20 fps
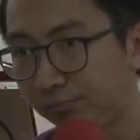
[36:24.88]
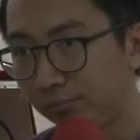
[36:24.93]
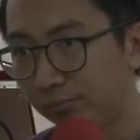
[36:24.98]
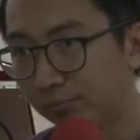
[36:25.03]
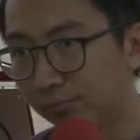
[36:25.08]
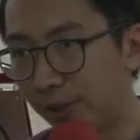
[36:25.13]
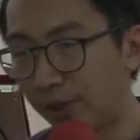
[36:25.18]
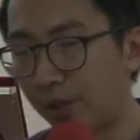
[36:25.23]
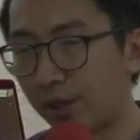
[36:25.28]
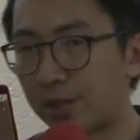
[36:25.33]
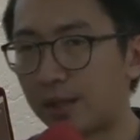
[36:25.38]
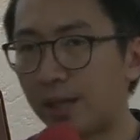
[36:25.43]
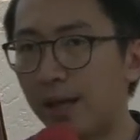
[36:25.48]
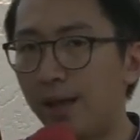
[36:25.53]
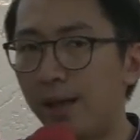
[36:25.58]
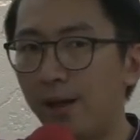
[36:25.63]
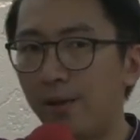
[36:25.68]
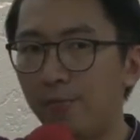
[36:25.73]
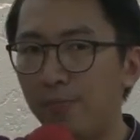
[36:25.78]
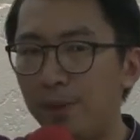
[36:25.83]
because
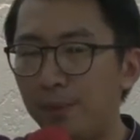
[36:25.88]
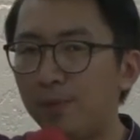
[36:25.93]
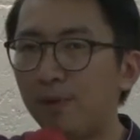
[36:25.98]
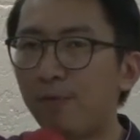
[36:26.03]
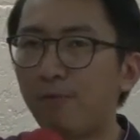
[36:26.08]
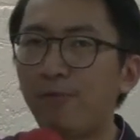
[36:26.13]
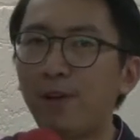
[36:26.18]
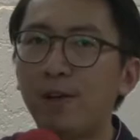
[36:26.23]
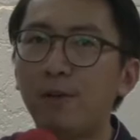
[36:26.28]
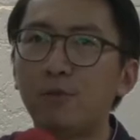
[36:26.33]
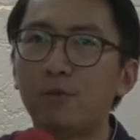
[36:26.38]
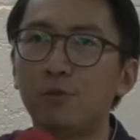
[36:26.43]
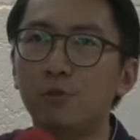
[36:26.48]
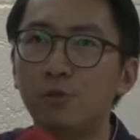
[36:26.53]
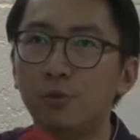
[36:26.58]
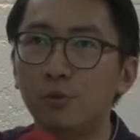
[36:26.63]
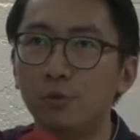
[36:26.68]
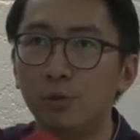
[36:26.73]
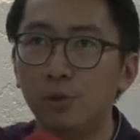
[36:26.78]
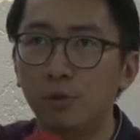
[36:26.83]
people fail
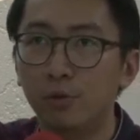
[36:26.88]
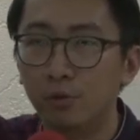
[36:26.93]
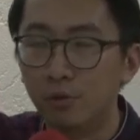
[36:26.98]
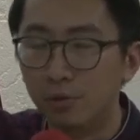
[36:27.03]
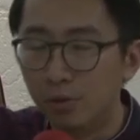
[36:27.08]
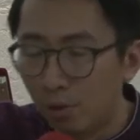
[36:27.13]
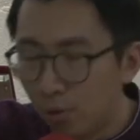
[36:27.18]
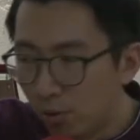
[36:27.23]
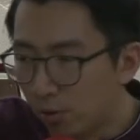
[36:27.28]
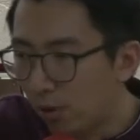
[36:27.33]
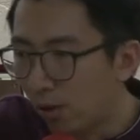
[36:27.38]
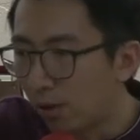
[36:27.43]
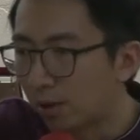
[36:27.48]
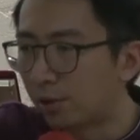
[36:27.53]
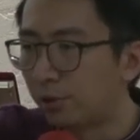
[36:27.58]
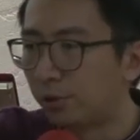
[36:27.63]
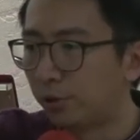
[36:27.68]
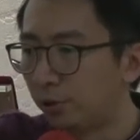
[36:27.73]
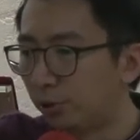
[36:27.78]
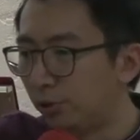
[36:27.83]
to know God
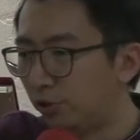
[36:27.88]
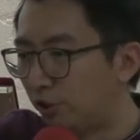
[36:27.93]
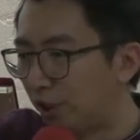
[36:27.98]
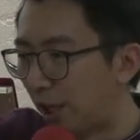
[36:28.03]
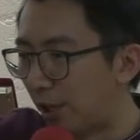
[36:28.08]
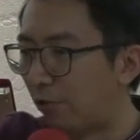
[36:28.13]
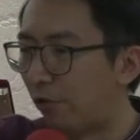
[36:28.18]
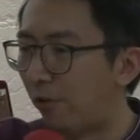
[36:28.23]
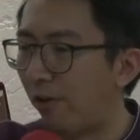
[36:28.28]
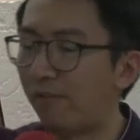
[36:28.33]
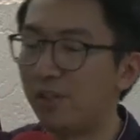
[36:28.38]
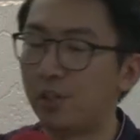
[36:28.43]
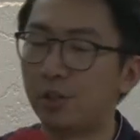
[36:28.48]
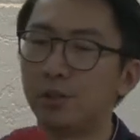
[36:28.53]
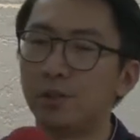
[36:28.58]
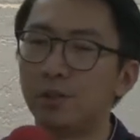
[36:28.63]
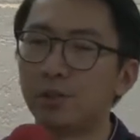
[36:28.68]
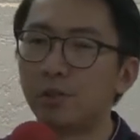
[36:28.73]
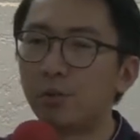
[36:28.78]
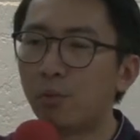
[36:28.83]
through general revelation.
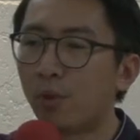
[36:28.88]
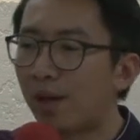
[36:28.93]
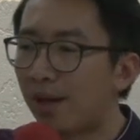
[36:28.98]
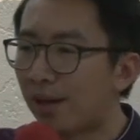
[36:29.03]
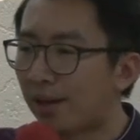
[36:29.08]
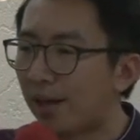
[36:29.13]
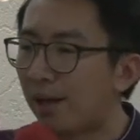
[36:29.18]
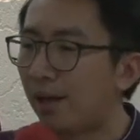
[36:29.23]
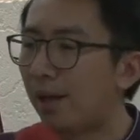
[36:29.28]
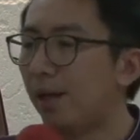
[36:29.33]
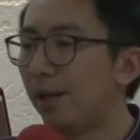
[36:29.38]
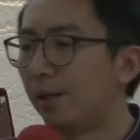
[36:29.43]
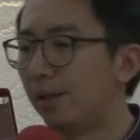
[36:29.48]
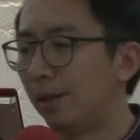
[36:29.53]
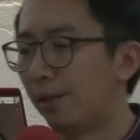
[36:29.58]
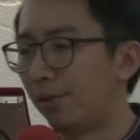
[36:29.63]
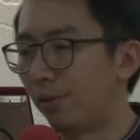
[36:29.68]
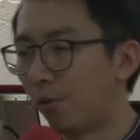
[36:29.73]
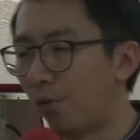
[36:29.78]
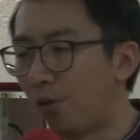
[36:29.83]
So what are they? The
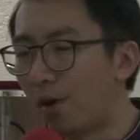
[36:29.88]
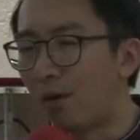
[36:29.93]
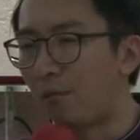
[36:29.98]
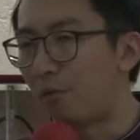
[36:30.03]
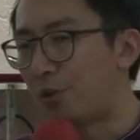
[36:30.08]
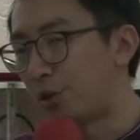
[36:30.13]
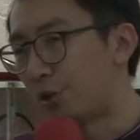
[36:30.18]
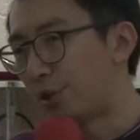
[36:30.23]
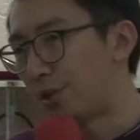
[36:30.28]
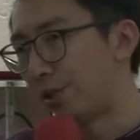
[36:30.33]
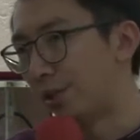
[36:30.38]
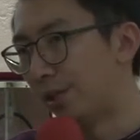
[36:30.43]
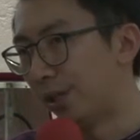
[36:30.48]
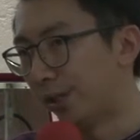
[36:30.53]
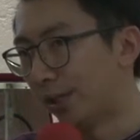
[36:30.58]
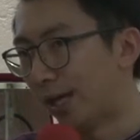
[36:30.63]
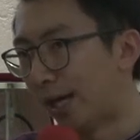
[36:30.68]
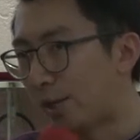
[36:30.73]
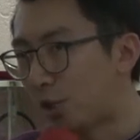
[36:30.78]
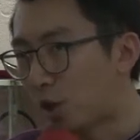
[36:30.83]
Torah, which is the
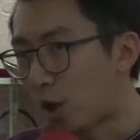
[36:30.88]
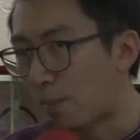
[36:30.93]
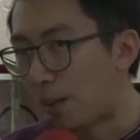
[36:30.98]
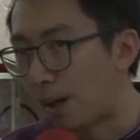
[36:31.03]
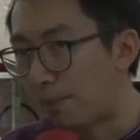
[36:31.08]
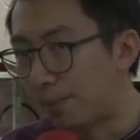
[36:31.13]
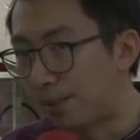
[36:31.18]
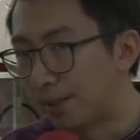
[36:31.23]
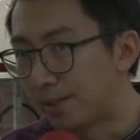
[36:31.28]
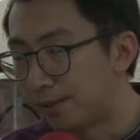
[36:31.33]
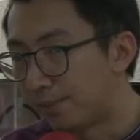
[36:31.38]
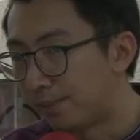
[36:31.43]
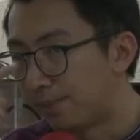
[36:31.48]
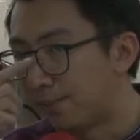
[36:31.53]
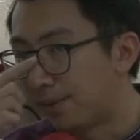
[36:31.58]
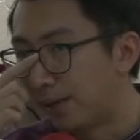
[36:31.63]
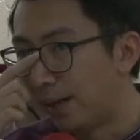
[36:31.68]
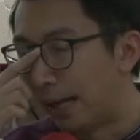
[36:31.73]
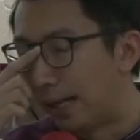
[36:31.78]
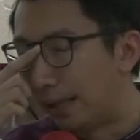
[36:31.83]
10 commandments,
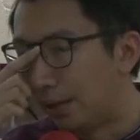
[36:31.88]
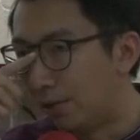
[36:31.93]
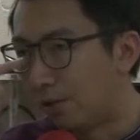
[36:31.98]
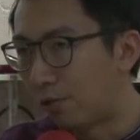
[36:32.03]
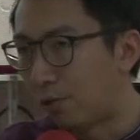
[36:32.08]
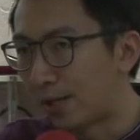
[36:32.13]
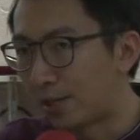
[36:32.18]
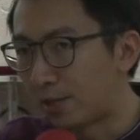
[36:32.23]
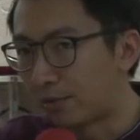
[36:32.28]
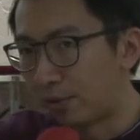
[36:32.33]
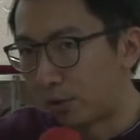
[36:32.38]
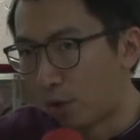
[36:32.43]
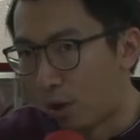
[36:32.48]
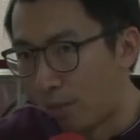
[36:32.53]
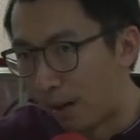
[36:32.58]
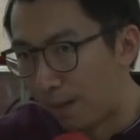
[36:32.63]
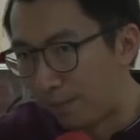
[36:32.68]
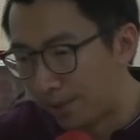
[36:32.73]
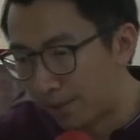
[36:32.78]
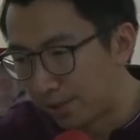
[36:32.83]
and the rest of the
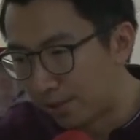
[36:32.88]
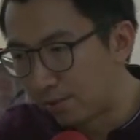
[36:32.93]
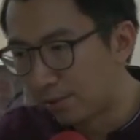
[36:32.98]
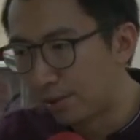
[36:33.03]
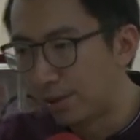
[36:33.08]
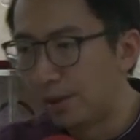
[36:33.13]
commandments.